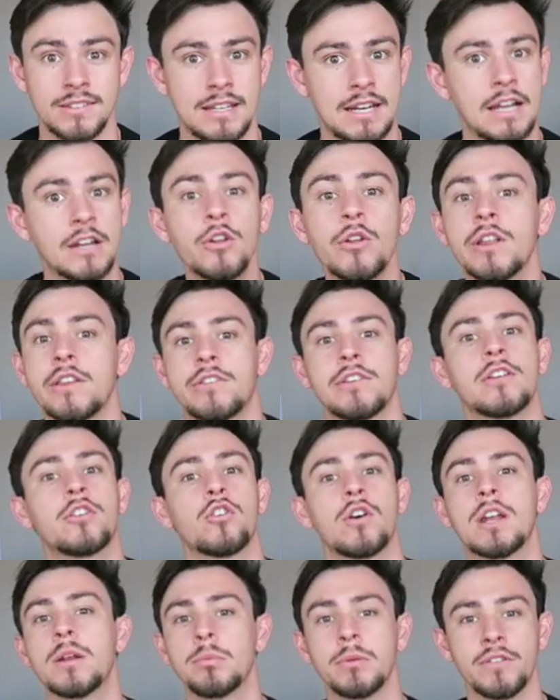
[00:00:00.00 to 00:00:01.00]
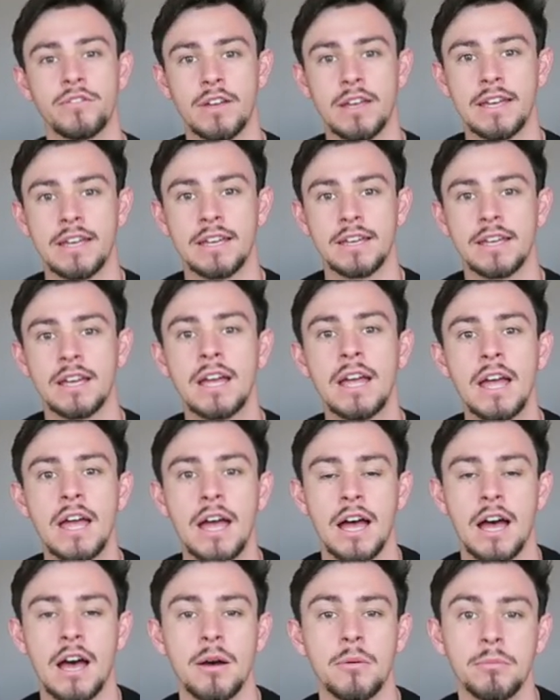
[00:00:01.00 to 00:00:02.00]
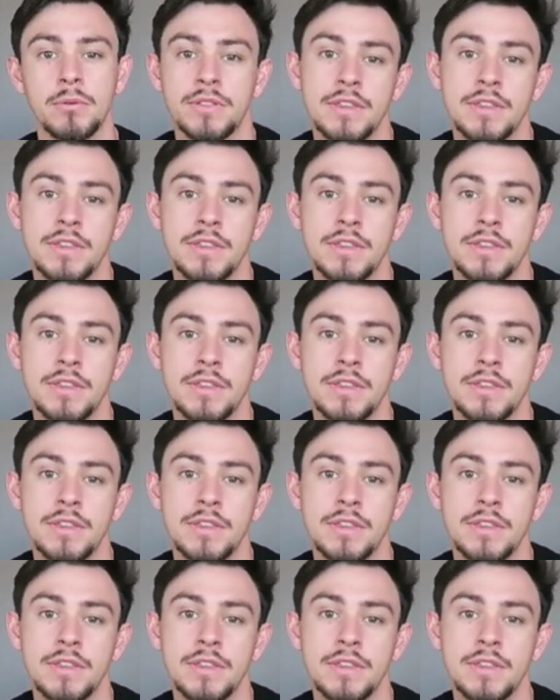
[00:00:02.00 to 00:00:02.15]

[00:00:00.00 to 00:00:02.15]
And I know that's incredibly vague, um,